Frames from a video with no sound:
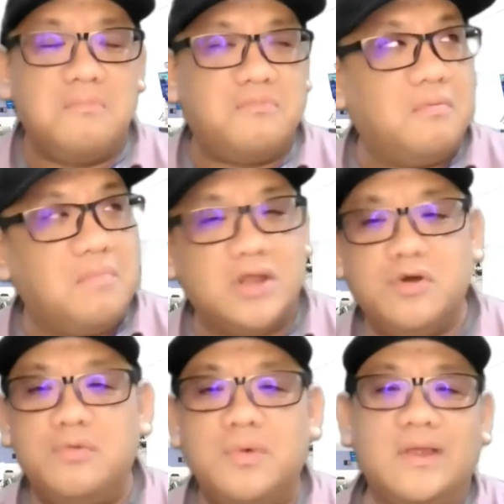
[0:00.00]
from March
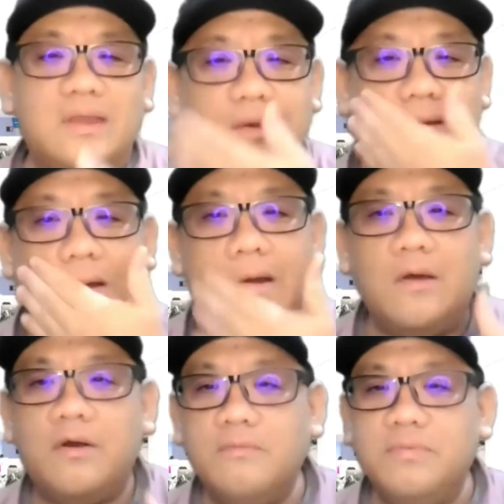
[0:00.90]
onwards until now, a
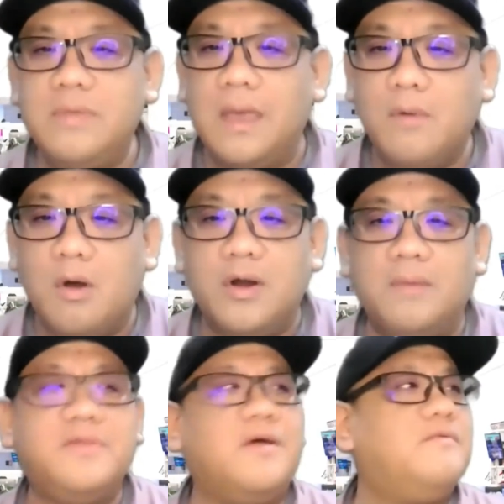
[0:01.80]
lot of them call
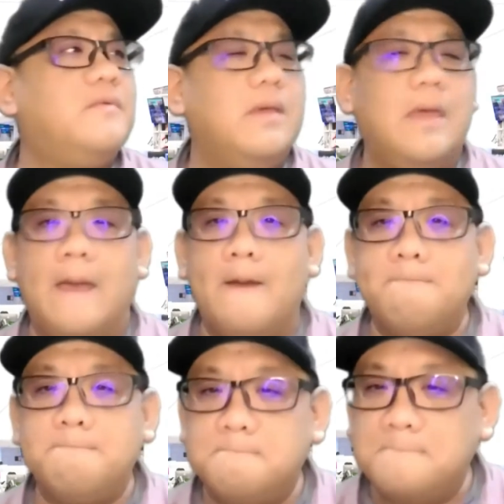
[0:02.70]
themselves
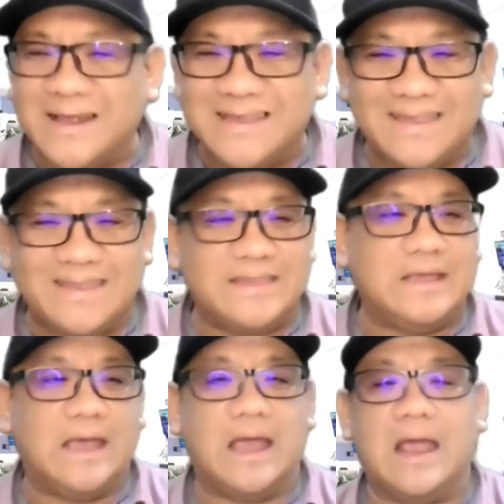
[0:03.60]

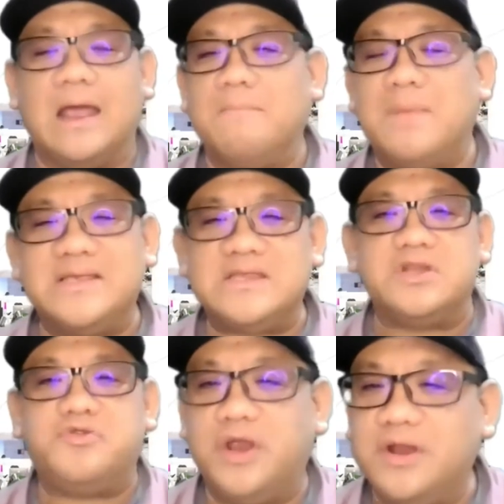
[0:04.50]

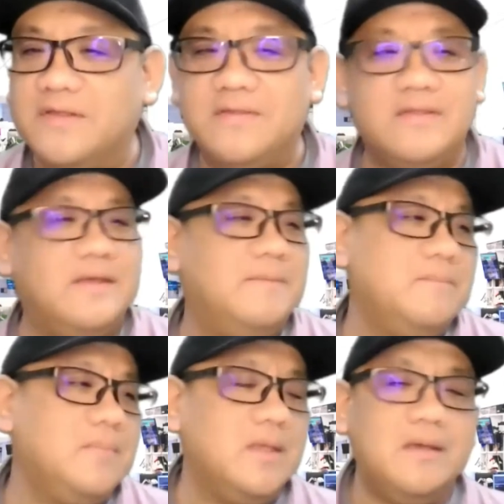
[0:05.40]
master trainers,
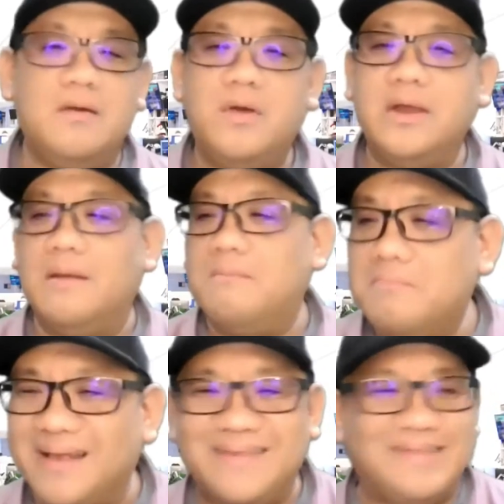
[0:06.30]
right? They're
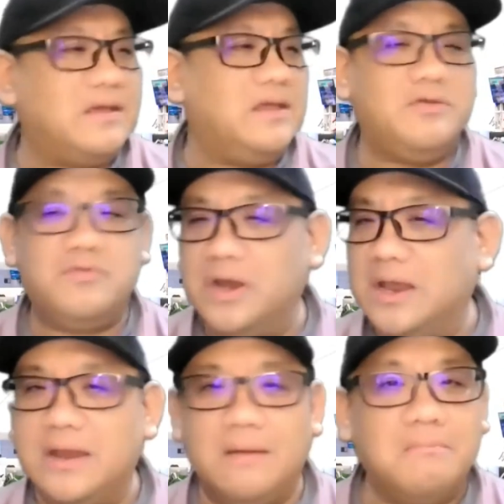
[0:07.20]
master in
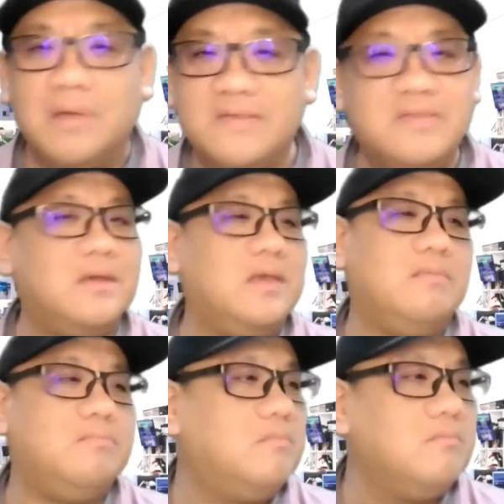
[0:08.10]
training, they're master
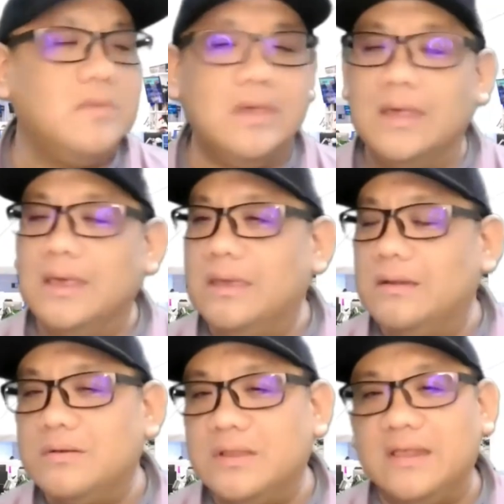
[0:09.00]
in
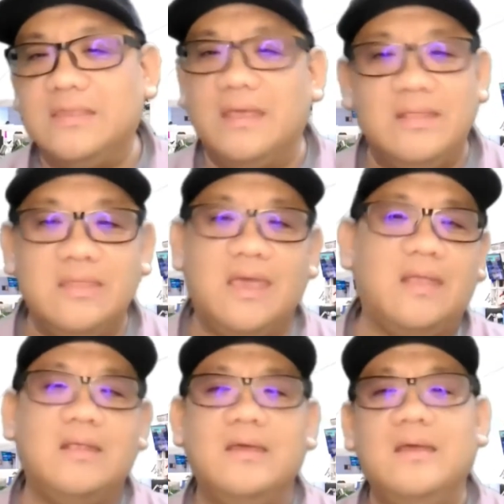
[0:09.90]
this and that,